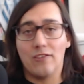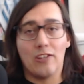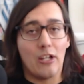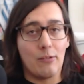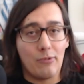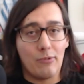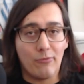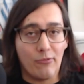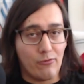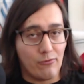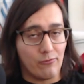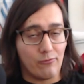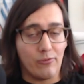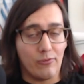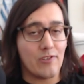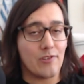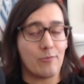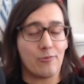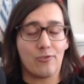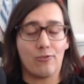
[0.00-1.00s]
A lot of people will
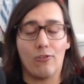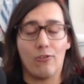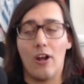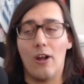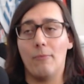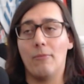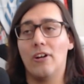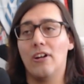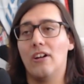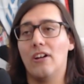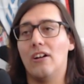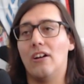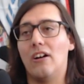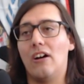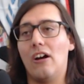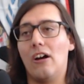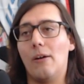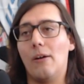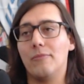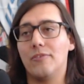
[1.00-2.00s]
resubscribe
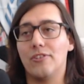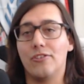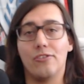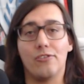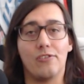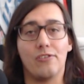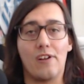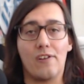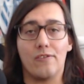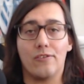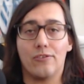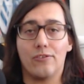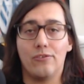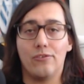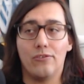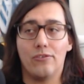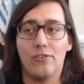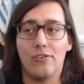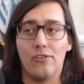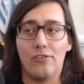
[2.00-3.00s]
um, to the
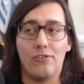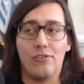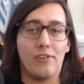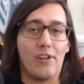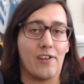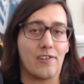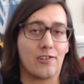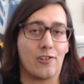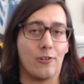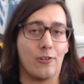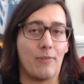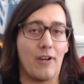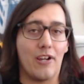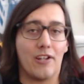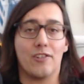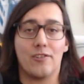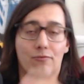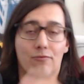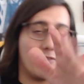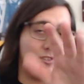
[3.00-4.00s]
to the new NASCAR
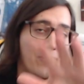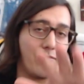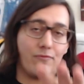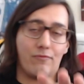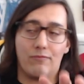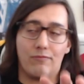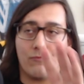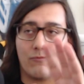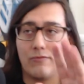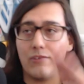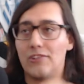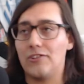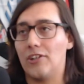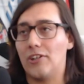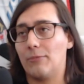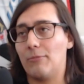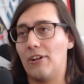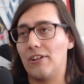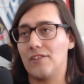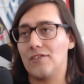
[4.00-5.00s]
package, which I'll talk
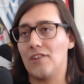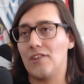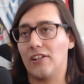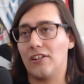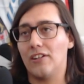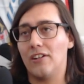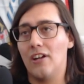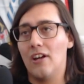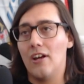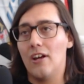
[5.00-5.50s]
about in a second.